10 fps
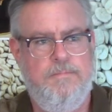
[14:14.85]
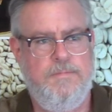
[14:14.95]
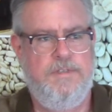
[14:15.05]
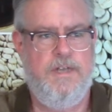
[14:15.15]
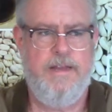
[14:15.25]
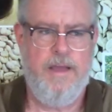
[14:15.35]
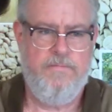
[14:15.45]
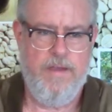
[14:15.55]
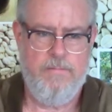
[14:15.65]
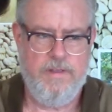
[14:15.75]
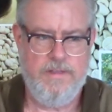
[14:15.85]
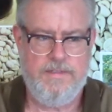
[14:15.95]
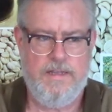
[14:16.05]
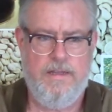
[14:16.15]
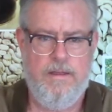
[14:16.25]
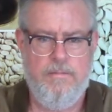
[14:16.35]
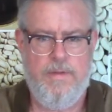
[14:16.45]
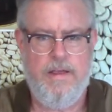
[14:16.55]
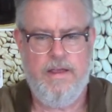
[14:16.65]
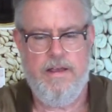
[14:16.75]
setting up families and uh,
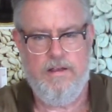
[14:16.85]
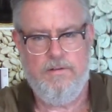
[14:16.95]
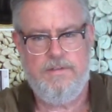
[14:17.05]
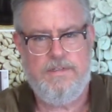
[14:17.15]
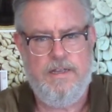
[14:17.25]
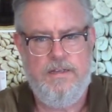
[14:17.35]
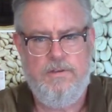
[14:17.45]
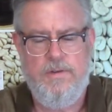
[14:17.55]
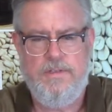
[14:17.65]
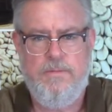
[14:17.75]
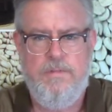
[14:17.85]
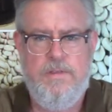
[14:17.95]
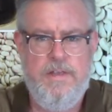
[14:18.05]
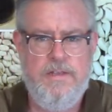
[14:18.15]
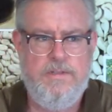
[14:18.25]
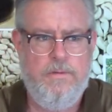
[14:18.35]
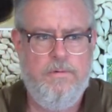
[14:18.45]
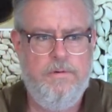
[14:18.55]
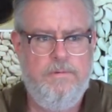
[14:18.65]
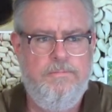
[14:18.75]
buying a house and doing some of the things they
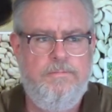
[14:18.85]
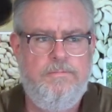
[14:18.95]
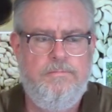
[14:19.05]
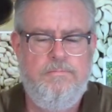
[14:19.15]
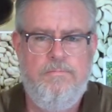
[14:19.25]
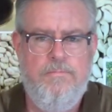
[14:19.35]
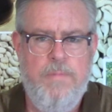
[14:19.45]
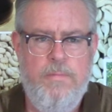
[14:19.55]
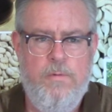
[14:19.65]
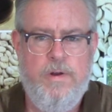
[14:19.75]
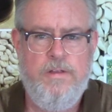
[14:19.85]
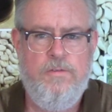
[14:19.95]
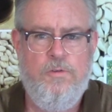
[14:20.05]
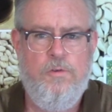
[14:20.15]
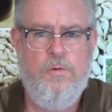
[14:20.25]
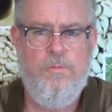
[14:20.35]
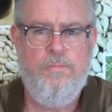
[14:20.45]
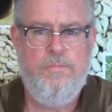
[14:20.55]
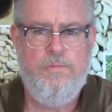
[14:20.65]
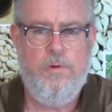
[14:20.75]
were maybe wanting to do
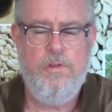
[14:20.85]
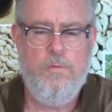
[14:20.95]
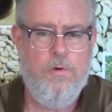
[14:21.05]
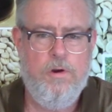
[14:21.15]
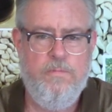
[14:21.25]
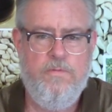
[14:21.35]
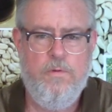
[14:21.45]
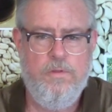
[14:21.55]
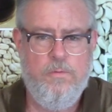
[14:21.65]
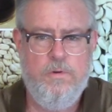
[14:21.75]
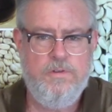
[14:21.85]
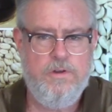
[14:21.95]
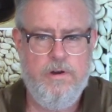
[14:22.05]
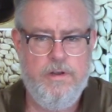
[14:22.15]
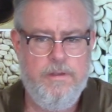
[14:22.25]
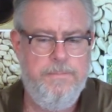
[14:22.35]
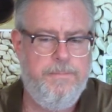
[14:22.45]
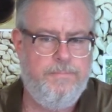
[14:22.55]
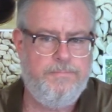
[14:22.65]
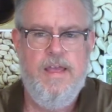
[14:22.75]
during the war before the war started.
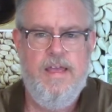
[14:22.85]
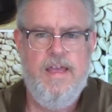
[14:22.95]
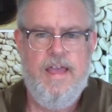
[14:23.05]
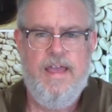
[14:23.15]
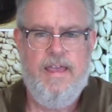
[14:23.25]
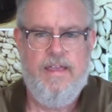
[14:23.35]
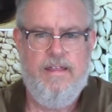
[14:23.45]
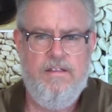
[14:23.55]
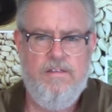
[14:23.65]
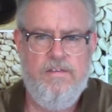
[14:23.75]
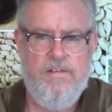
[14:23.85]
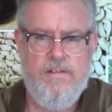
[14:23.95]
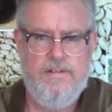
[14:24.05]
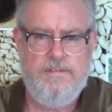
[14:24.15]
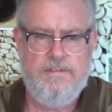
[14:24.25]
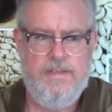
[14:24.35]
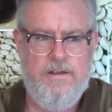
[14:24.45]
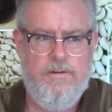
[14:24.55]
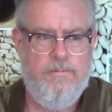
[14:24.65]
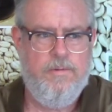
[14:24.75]
And
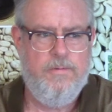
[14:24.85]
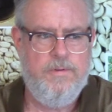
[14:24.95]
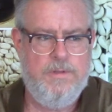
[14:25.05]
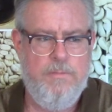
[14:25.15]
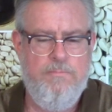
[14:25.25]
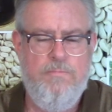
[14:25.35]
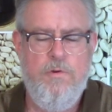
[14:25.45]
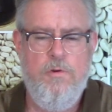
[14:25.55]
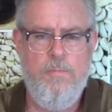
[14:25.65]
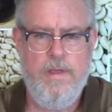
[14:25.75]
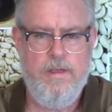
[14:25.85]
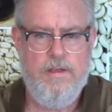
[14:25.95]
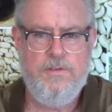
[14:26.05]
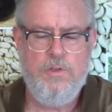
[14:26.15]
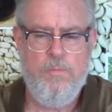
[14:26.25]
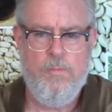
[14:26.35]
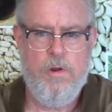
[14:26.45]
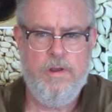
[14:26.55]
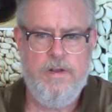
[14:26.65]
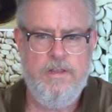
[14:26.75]
there was a booming consumer
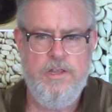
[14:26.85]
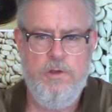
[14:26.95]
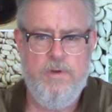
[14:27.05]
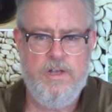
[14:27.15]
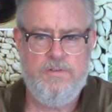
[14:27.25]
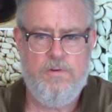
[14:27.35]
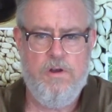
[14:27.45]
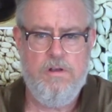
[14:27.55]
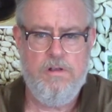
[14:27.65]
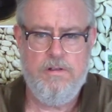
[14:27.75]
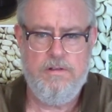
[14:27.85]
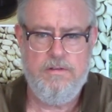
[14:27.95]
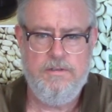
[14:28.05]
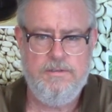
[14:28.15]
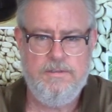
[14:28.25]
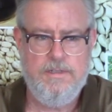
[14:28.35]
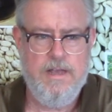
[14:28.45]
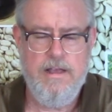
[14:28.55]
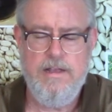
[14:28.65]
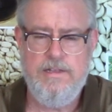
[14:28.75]
market in the US for all
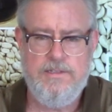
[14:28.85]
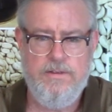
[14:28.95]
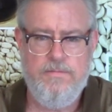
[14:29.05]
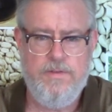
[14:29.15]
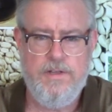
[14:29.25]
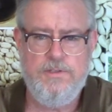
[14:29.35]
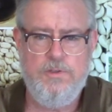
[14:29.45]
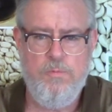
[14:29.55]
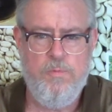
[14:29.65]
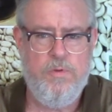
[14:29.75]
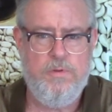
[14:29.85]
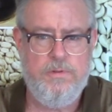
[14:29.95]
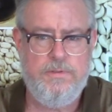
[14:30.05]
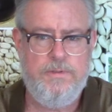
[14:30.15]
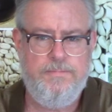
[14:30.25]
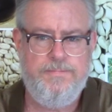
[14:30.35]
kinds of consumables.